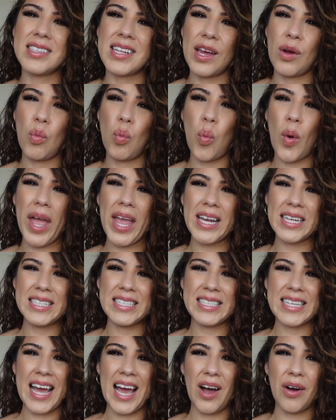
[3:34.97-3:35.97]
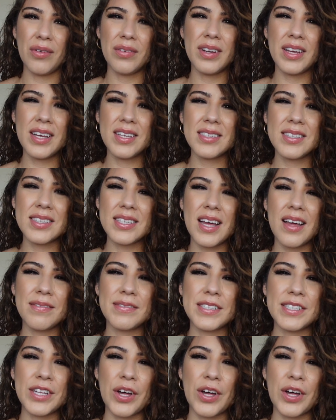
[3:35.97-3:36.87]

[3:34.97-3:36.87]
is like weighed down and stuff.